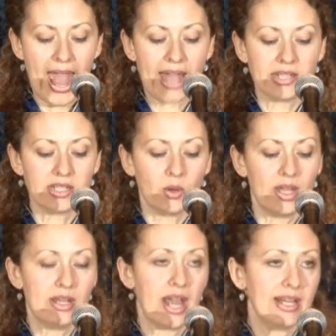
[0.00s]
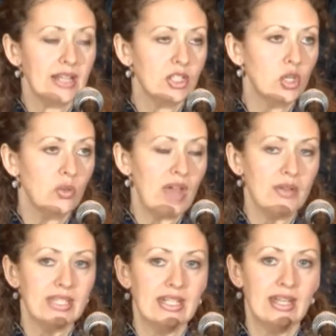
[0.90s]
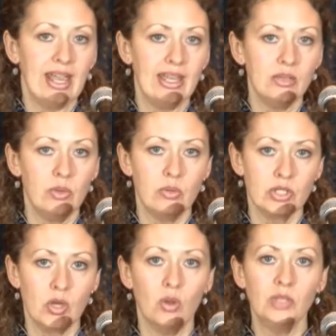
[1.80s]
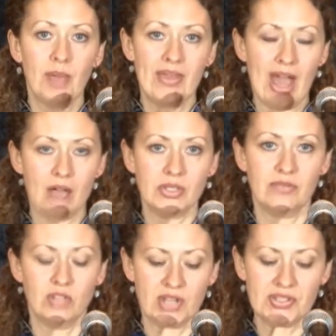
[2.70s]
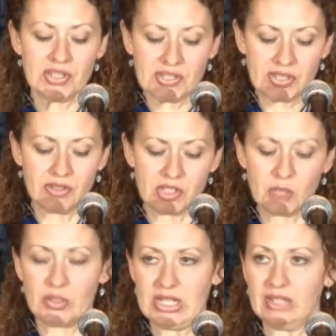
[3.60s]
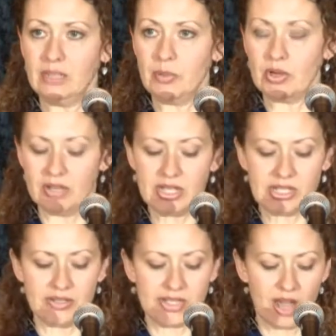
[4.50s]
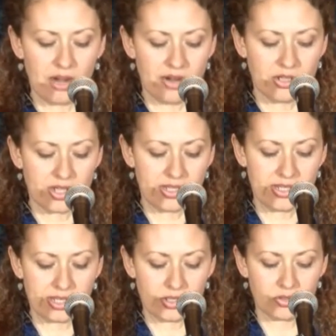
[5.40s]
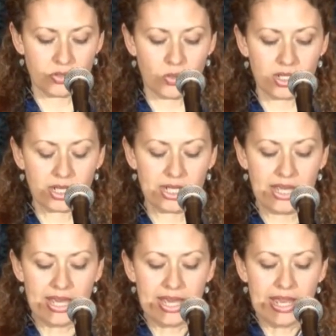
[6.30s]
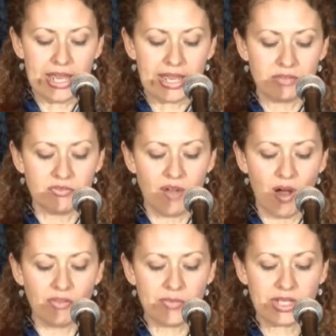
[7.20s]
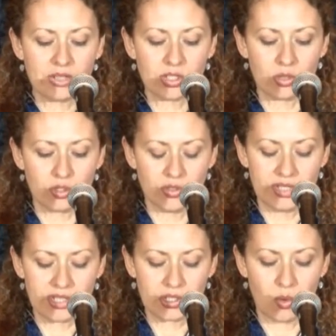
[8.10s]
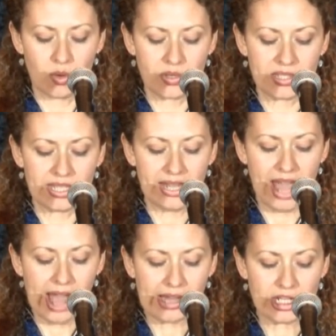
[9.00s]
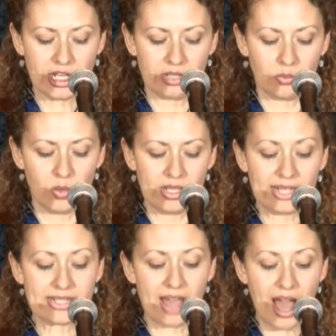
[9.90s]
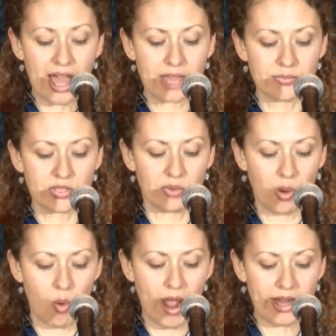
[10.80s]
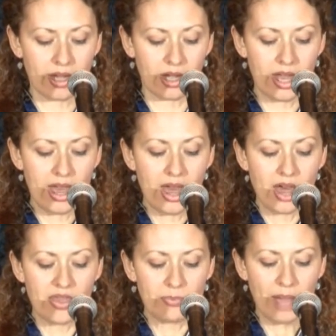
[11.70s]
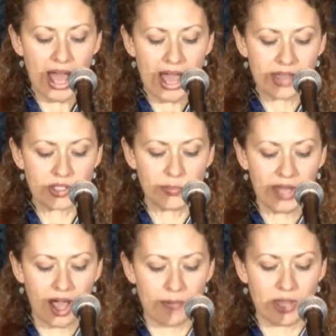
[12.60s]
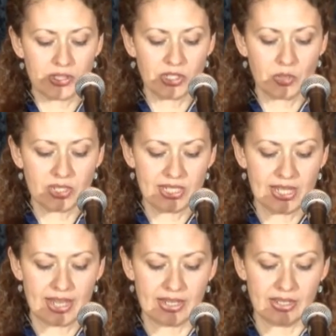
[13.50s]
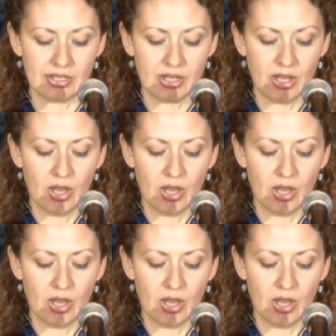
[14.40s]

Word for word: And in, 2008, we were told by the House of Justice, and this is particularly pertinent to the Tahirih Justice Center's work, involvement in social discourse and action will at times require that Baha'is become associated